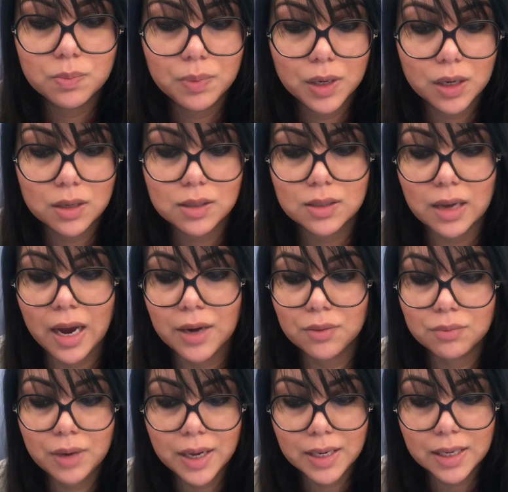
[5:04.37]
books. I
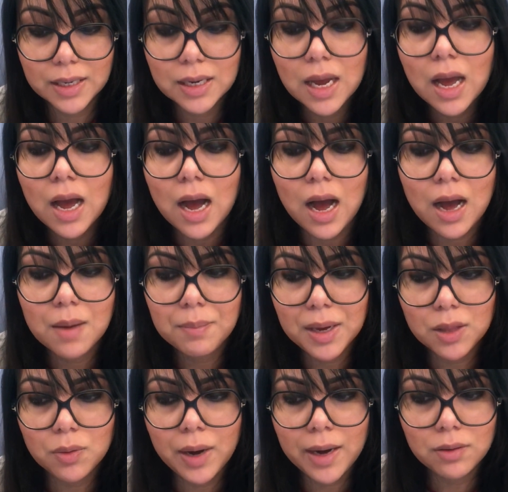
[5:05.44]
read it.
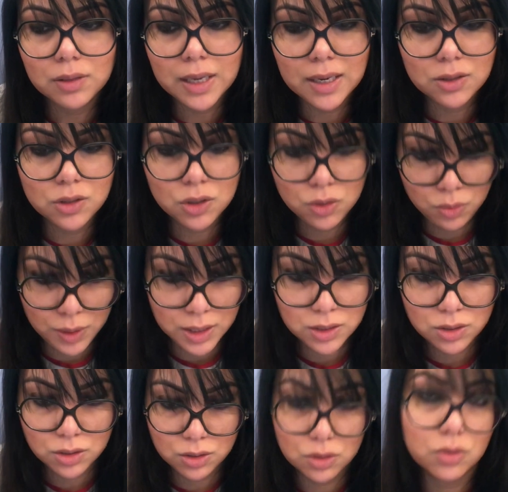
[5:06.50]
By the way, I only had 2
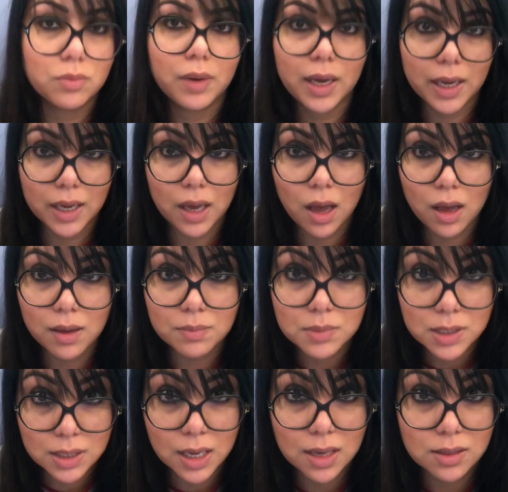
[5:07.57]
weeks to do my
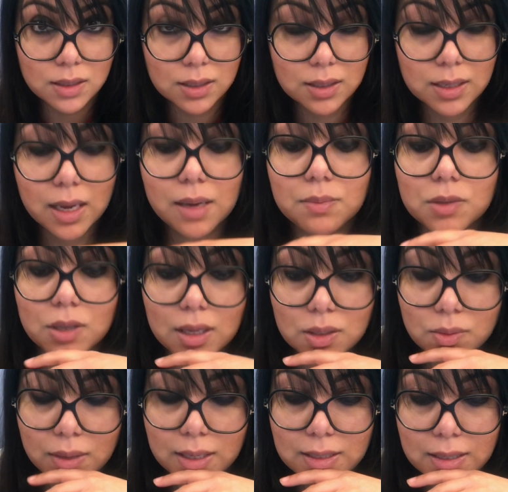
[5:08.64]
CS exam. So
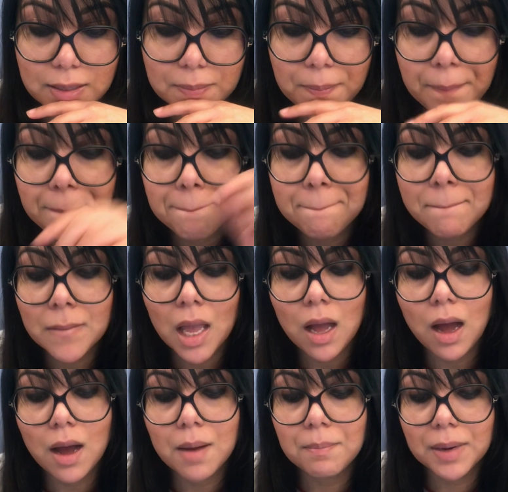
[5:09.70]
that's what I did.
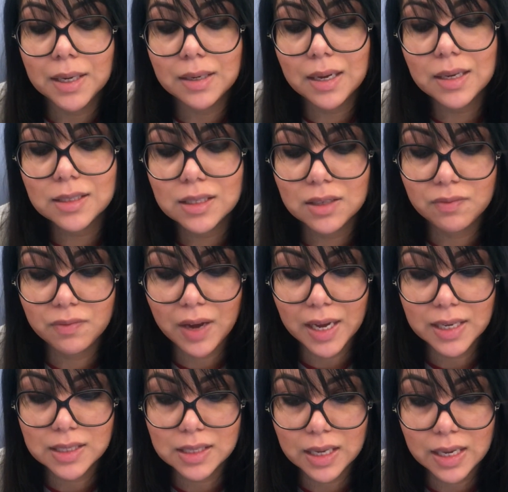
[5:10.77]
My next
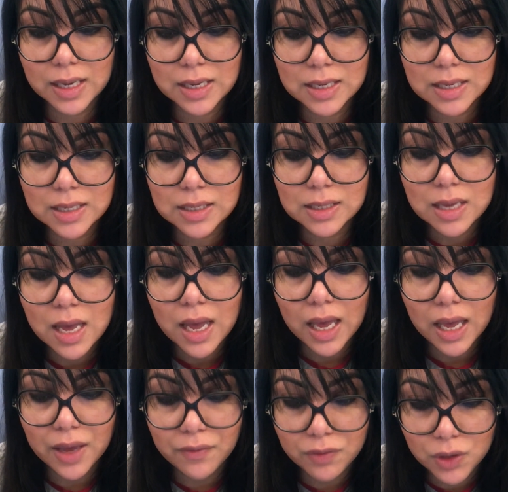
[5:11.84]
advice is
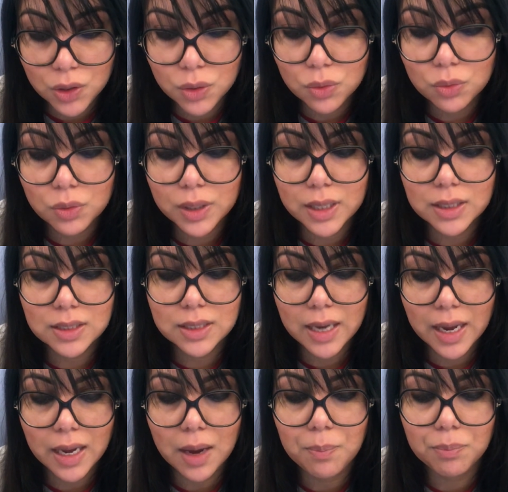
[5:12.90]
if you can
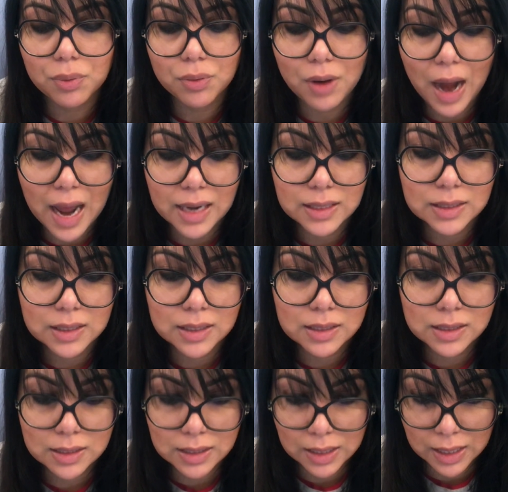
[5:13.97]
take a practice
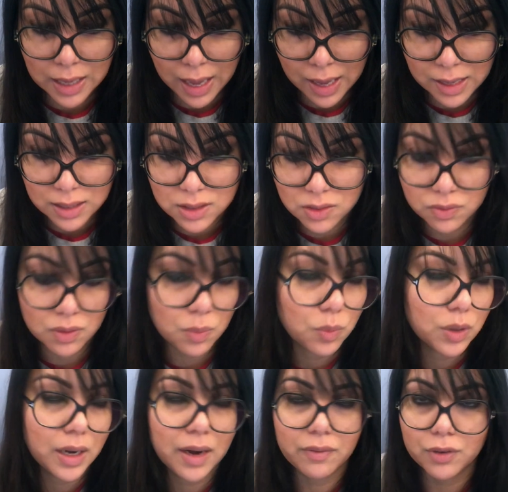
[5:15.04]
CS from
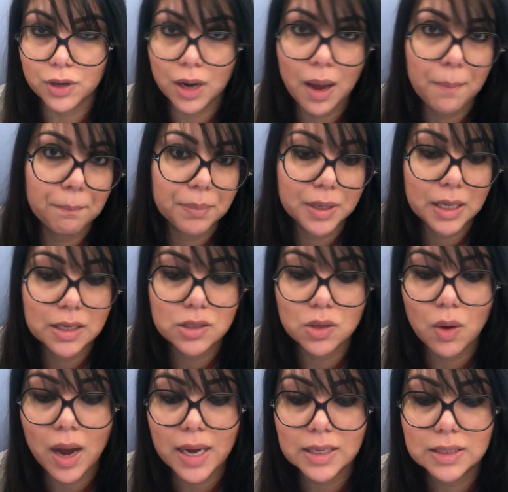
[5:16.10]
whatever company.
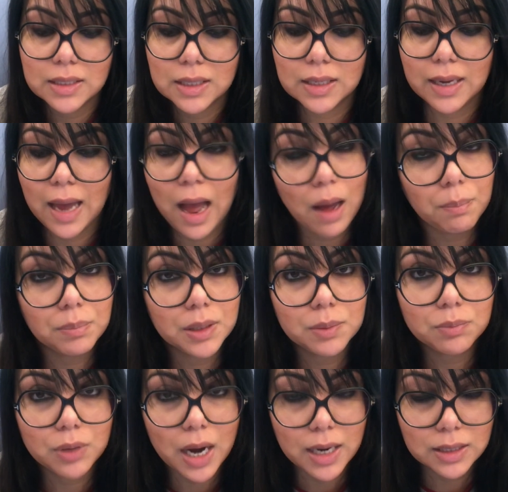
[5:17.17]
So I did
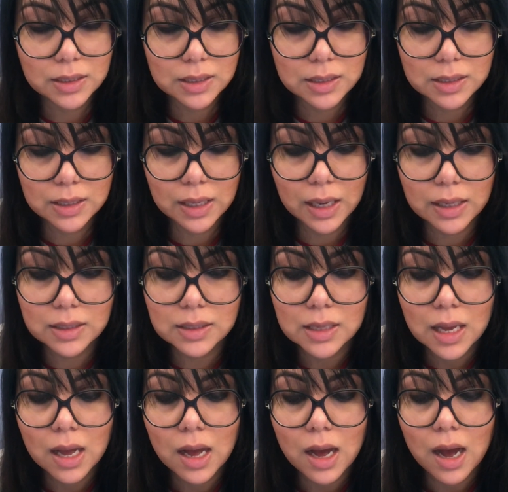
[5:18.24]
Kaplan practice CS.
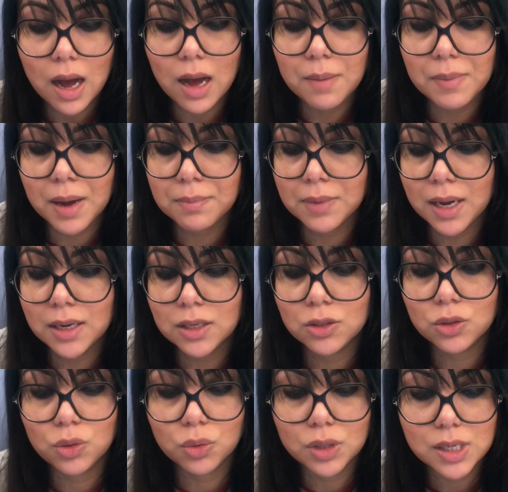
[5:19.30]
I'm not
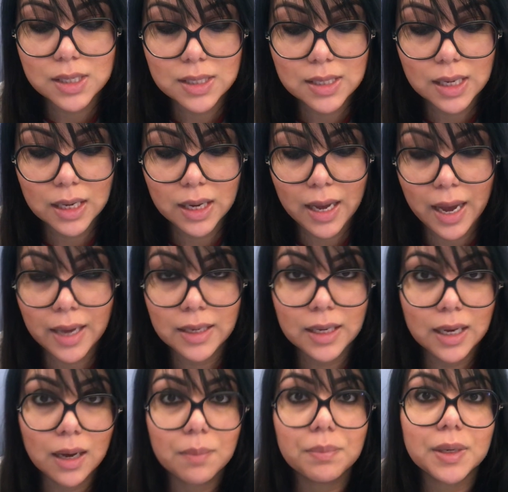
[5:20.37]
endorsing any
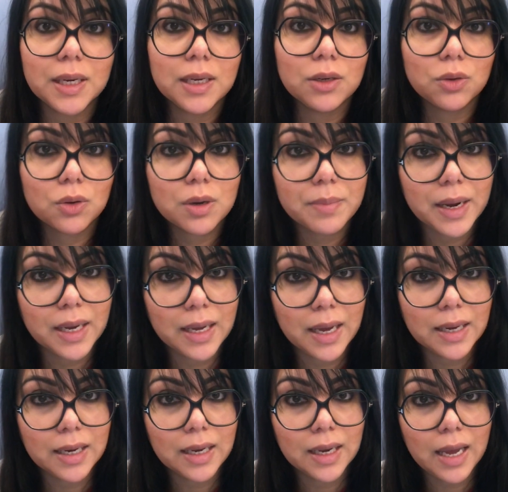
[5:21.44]
company, nor am I
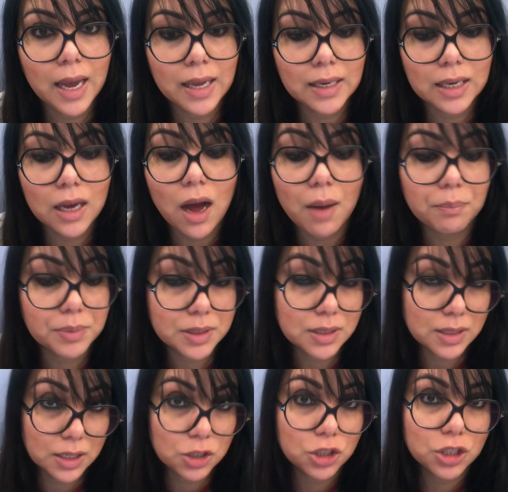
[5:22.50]
getting any
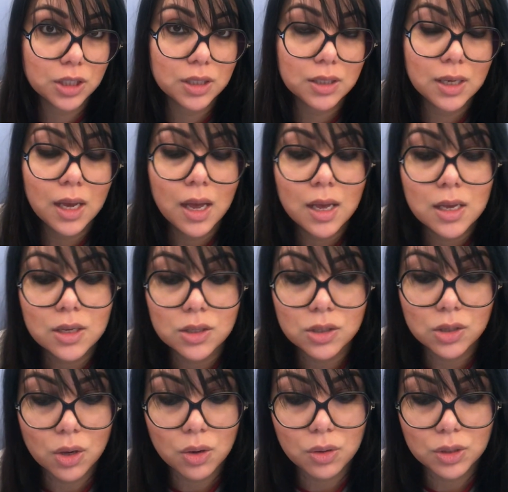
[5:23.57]
compensation.
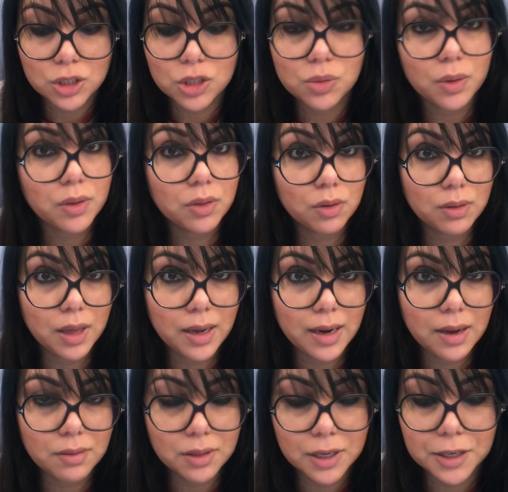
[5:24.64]
So I just want to throw that
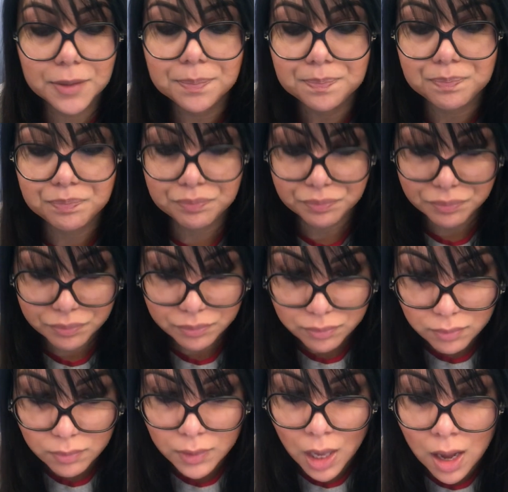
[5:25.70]
out there.
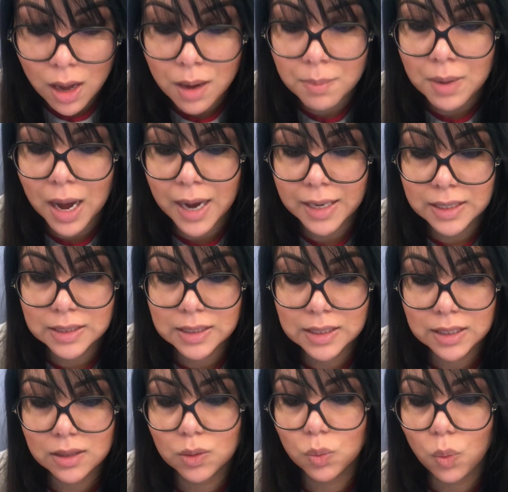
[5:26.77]
I
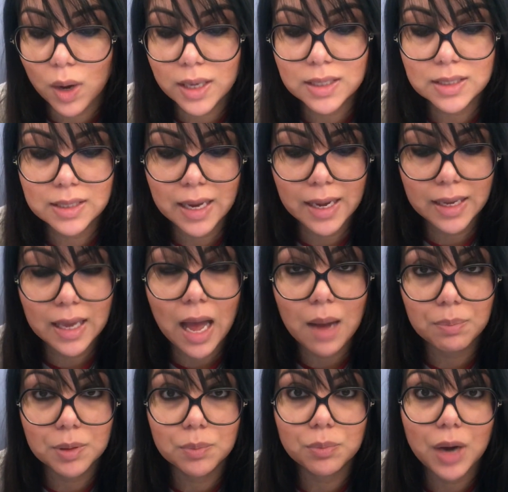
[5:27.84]
did the 1-day
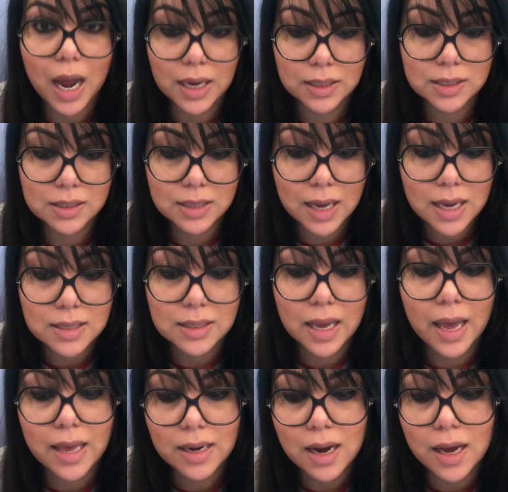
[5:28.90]
Kaplan practice test,
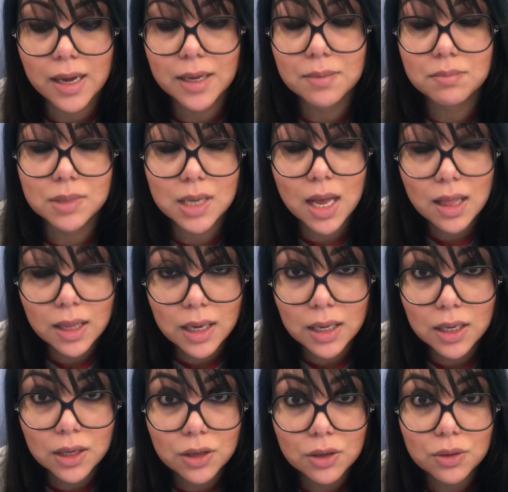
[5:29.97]
and I am
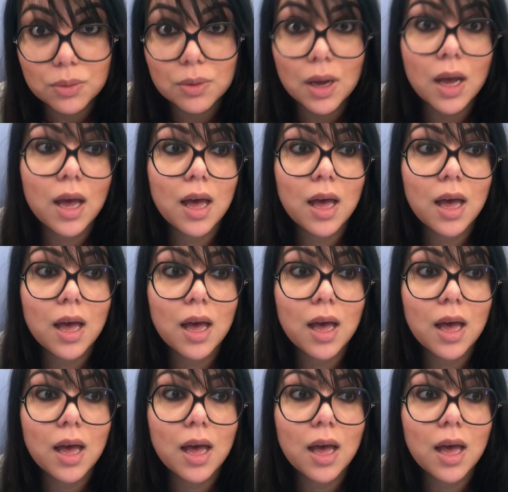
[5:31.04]
telling you,